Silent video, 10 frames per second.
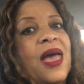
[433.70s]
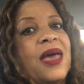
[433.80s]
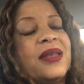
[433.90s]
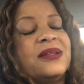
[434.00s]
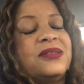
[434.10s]

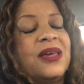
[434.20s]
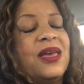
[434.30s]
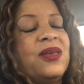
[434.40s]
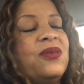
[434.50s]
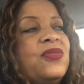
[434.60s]
and I
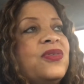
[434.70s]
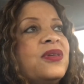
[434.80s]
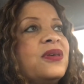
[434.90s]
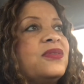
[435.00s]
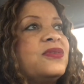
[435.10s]
tell you,
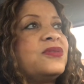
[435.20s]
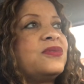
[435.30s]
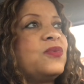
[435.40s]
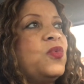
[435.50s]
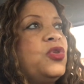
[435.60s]
the, the
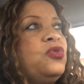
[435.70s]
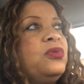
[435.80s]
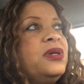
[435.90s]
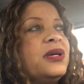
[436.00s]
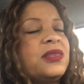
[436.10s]
when you
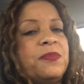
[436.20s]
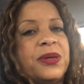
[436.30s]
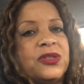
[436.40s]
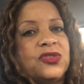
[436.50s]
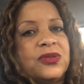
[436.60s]
look at the
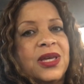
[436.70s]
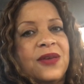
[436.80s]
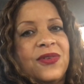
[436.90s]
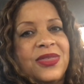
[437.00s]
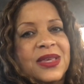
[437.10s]
picture,
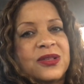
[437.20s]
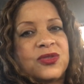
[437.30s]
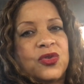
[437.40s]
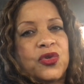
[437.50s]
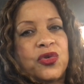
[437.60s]
everything is
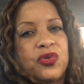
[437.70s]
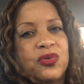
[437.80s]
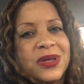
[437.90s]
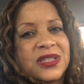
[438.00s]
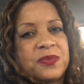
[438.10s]
so
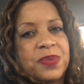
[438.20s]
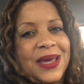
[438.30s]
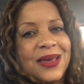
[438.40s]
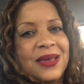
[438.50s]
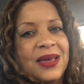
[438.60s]
crisp
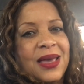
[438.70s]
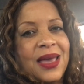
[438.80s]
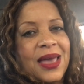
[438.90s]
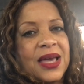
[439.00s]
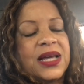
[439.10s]

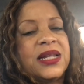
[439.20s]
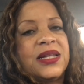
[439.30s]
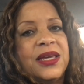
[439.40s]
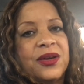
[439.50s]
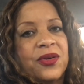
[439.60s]
and
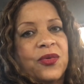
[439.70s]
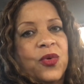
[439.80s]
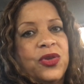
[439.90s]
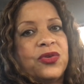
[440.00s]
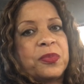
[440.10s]
clear
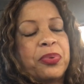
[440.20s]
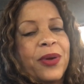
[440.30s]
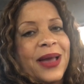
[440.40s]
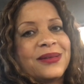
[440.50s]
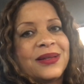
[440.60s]
where you could
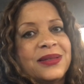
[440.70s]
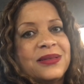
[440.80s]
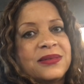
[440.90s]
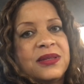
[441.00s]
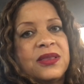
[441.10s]
practically
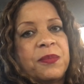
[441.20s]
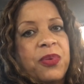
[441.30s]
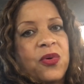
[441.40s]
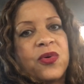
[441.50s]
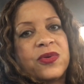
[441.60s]
see the
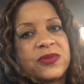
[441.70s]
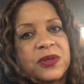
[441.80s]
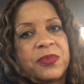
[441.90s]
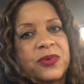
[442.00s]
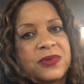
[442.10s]
pores
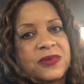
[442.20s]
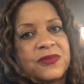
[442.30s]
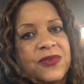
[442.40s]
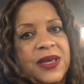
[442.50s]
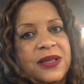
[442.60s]
in a
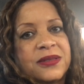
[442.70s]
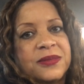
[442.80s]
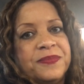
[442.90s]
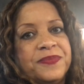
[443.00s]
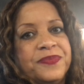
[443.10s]
person's face.